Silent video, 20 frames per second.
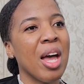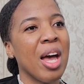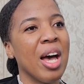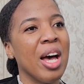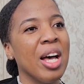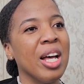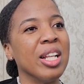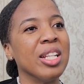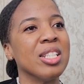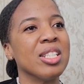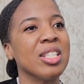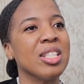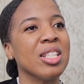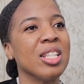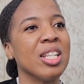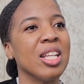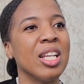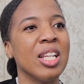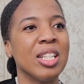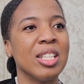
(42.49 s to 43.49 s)
and
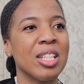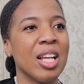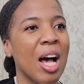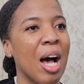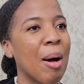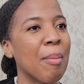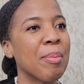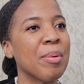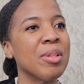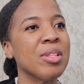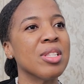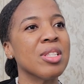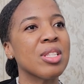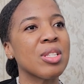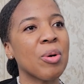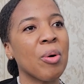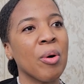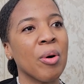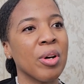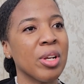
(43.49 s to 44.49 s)
it
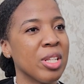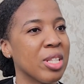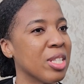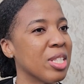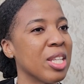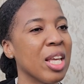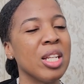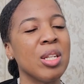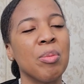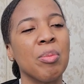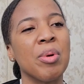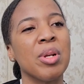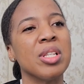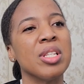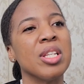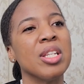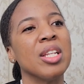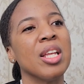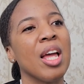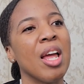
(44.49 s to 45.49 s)
happens, or it's
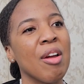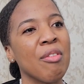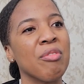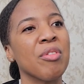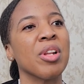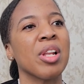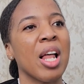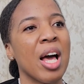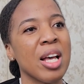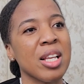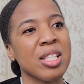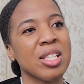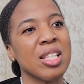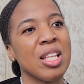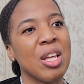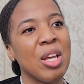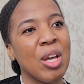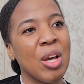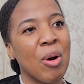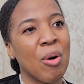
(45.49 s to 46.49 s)
celebrated every last
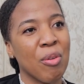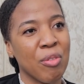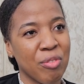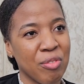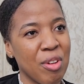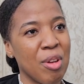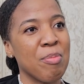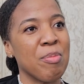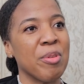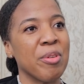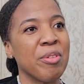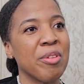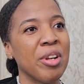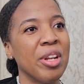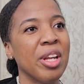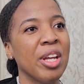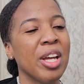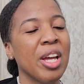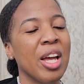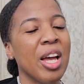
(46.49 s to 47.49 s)
day of
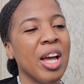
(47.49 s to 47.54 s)
February,